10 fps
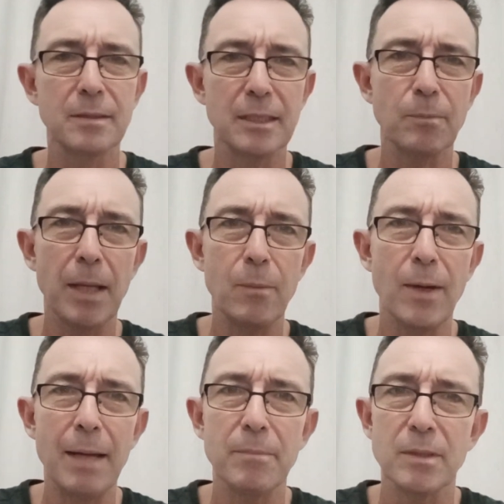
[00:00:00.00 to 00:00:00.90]
Explain
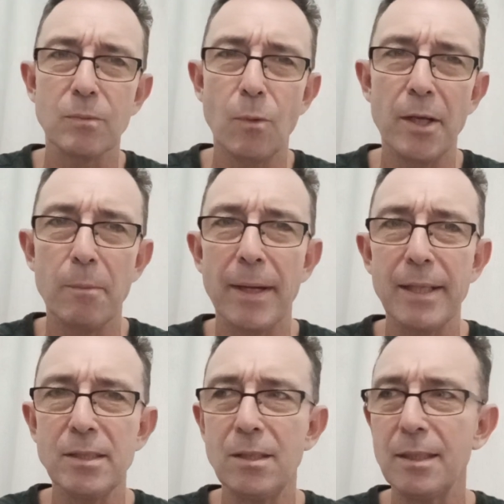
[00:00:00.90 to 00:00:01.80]
what happened. Why are you back
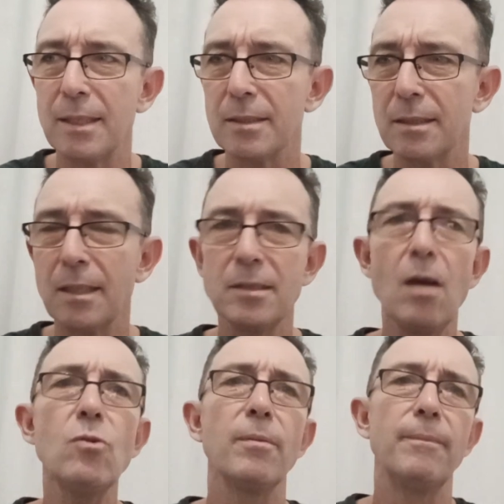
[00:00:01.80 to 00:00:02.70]
in Thailand?" And I
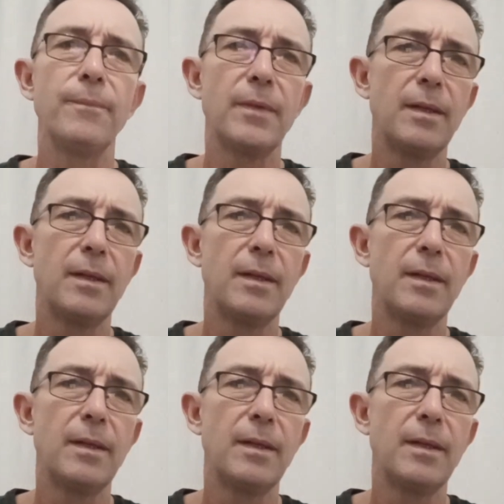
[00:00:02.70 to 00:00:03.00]
told them,